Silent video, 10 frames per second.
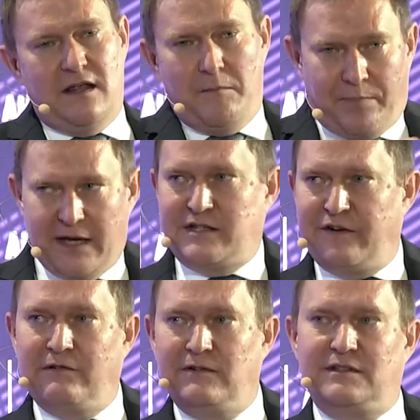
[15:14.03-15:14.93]
Bit
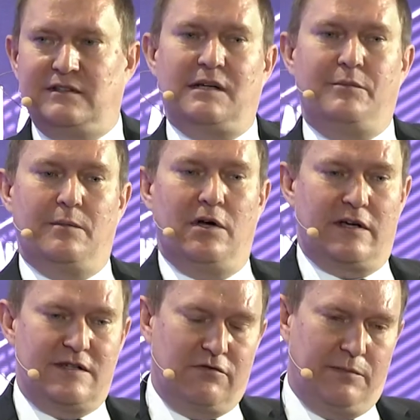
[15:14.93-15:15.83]
different to some of the
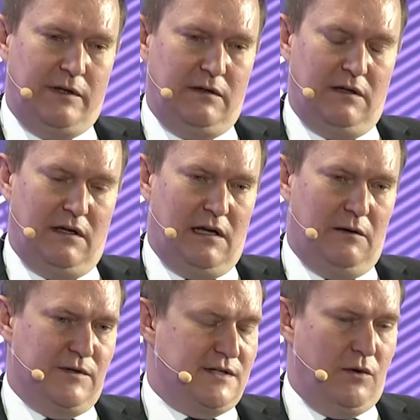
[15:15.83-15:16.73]
markets, Robin,
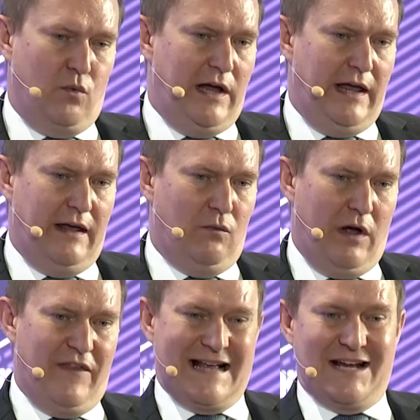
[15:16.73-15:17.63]
would say where
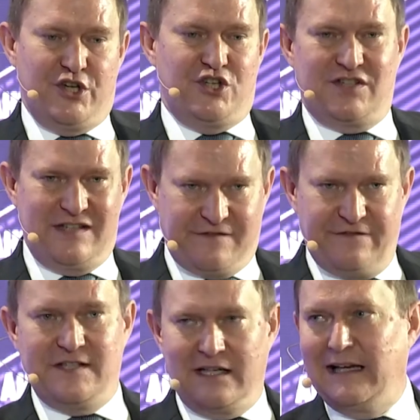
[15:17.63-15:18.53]
there actually just is
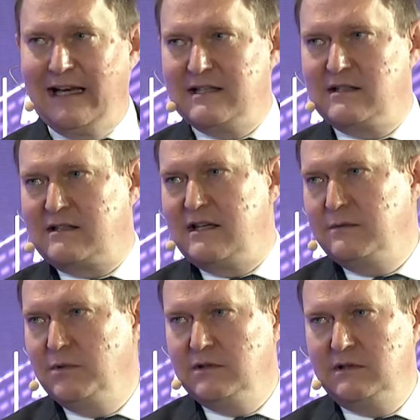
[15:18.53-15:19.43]
physically less
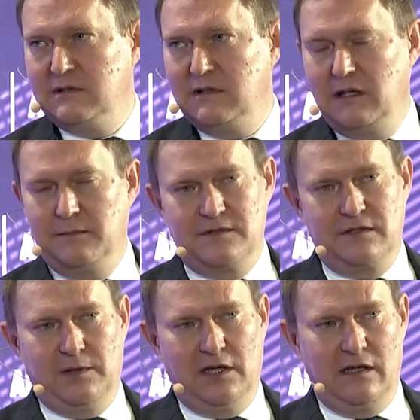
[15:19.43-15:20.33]
accessible
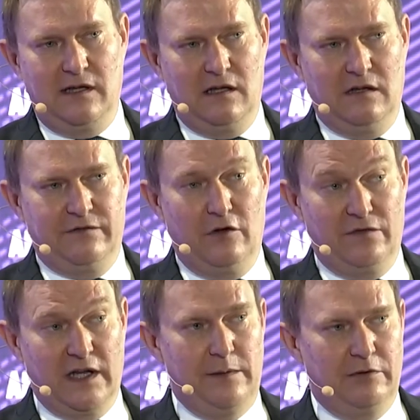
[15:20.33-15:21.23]
supply of
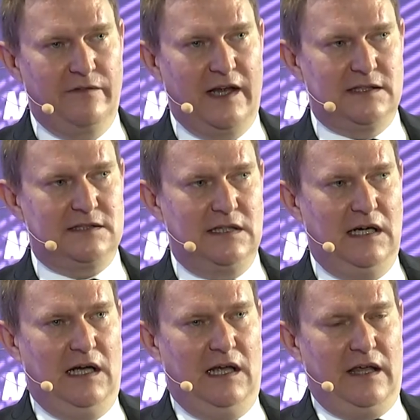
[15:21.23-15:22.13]
labour, and
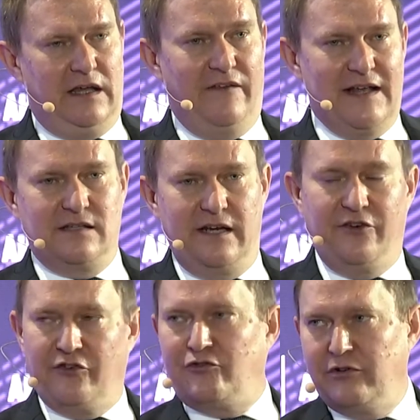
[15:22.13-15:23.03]
that's an
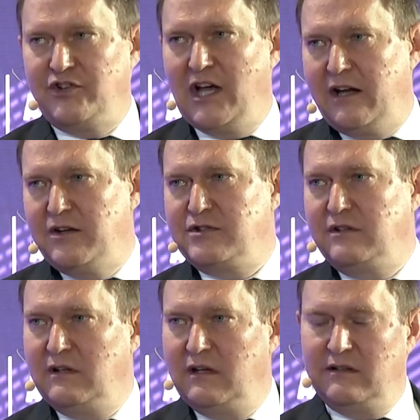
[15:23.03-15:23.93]
industry challenge,
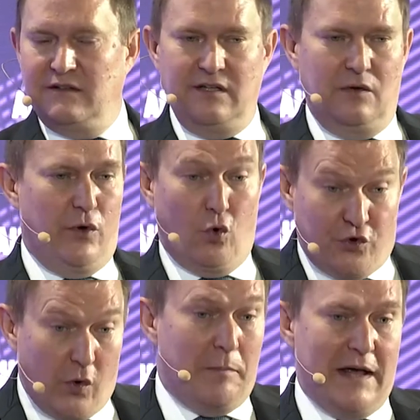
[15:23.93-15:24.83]
and we all do
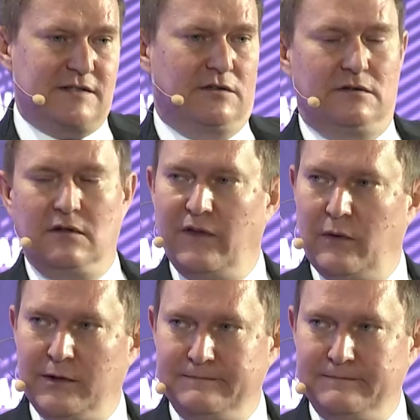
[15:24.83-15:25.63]
our best on that one.